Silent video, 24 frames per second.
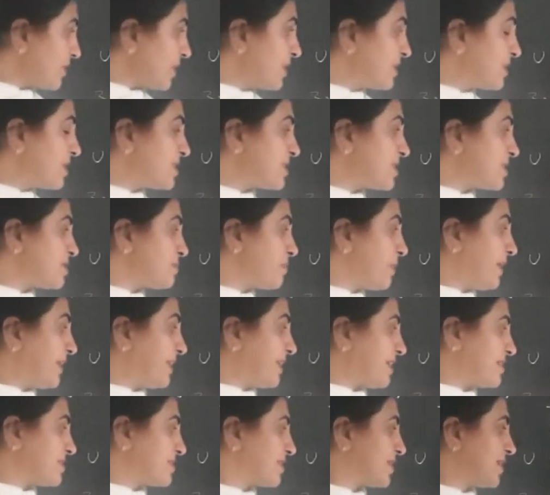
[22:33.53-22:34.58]
This is
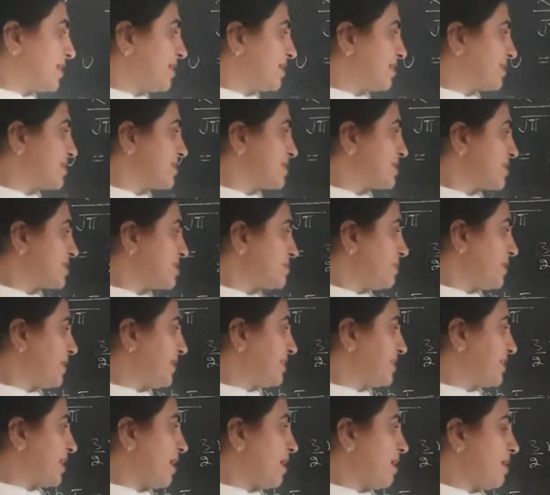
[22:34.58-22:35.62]
beta square. This is
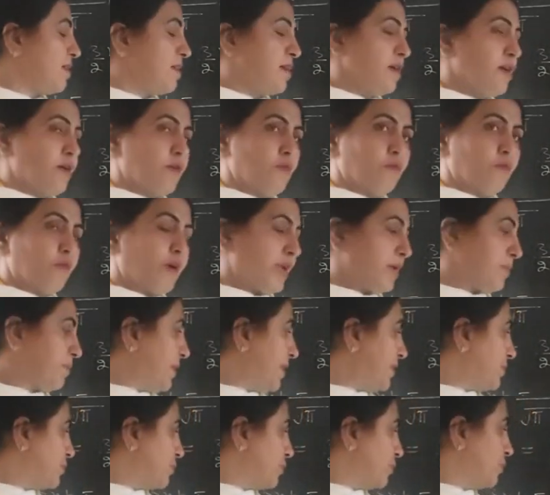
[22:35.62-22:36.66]
beta 1 by
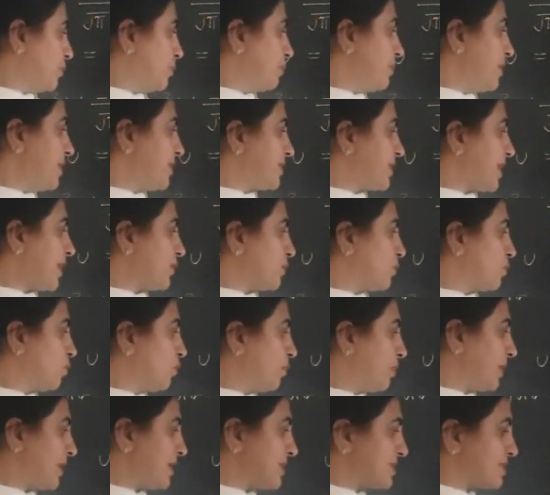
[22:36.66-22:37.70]
2. Beta 2
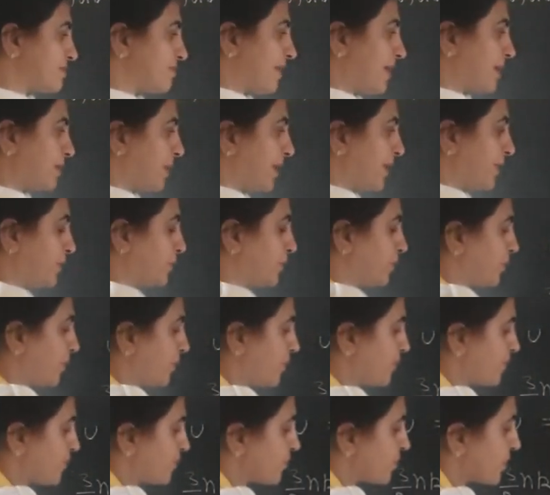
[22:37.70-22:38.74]
plus 1 by 2.
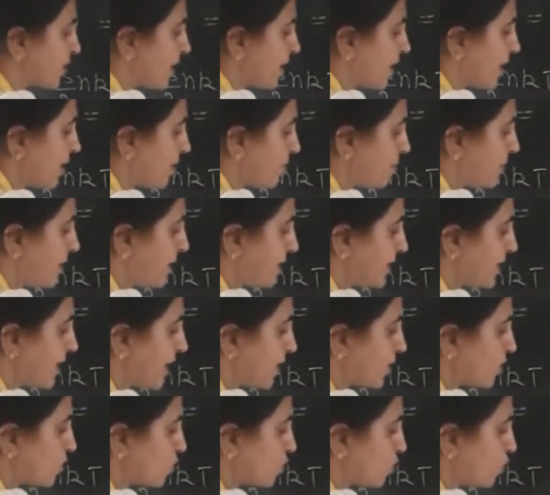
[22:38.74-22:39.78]

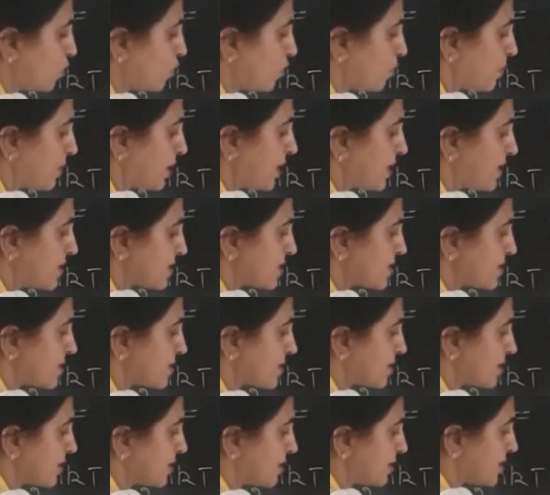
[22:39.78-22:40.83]
Beta 2 plus,
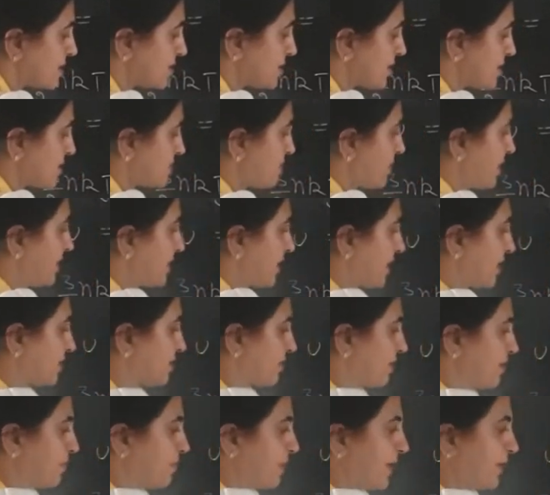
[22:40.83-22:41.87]
this is beta
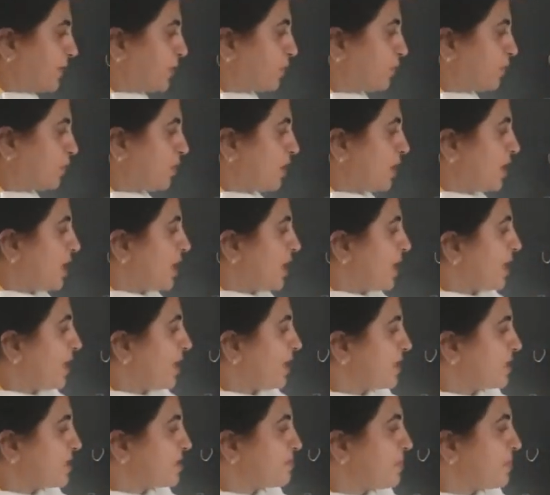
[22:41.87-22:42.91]
3 by 2.
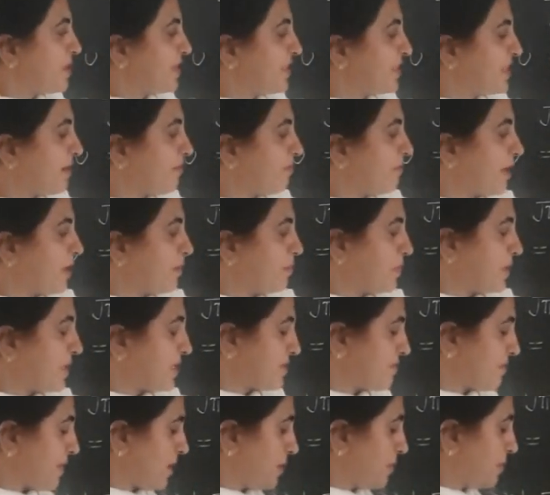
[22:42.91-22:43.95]
Here is beta 1
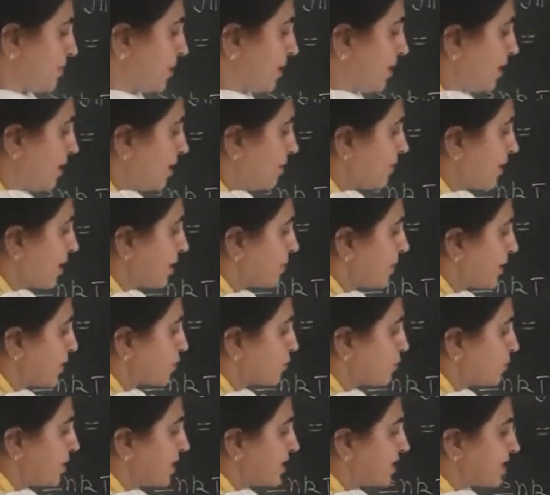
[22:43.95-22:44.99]
plus 1 by
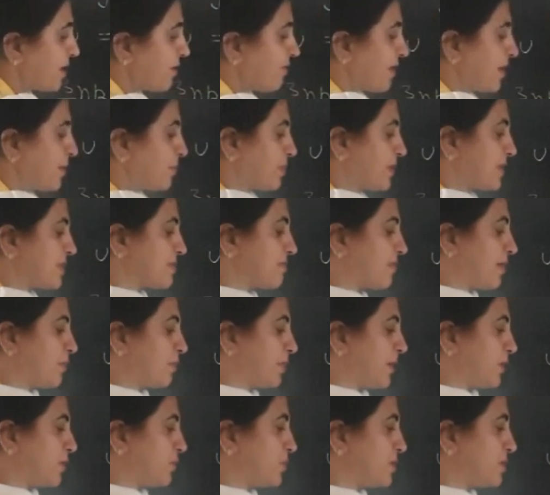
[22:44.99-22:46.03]
2. Beta 1 plus 1
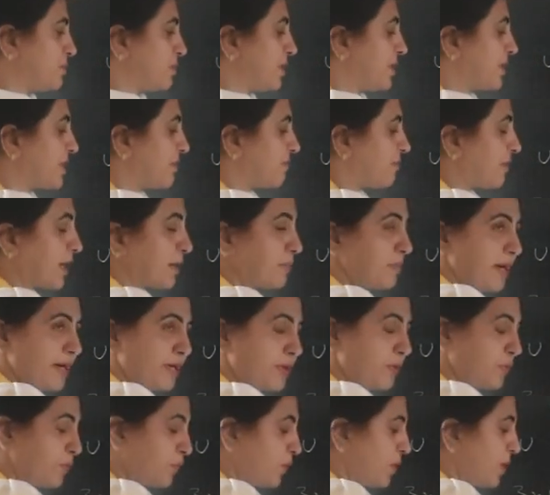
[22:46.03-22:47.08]
by 2 is beta 5 by
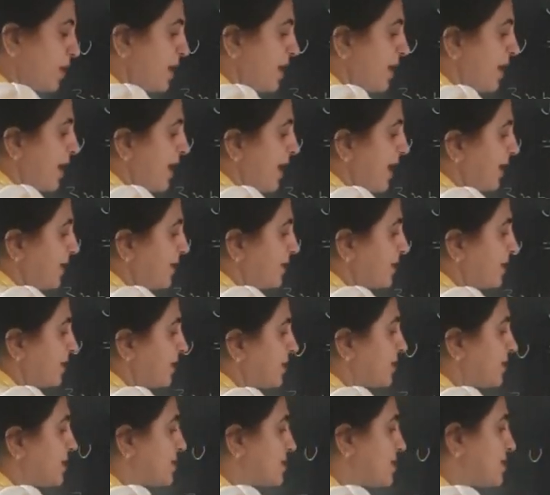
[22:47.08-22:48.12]
2. And
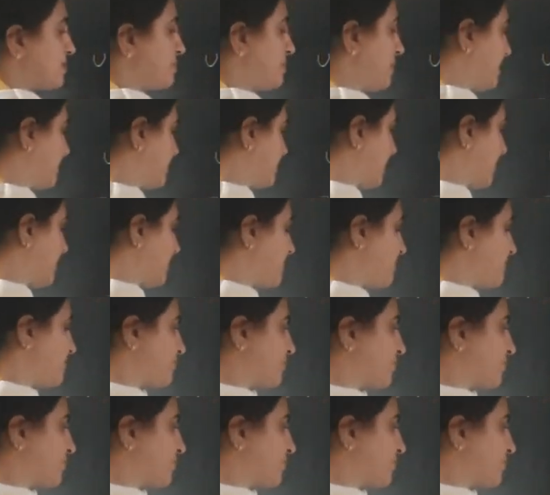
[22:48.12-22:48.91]
this is beta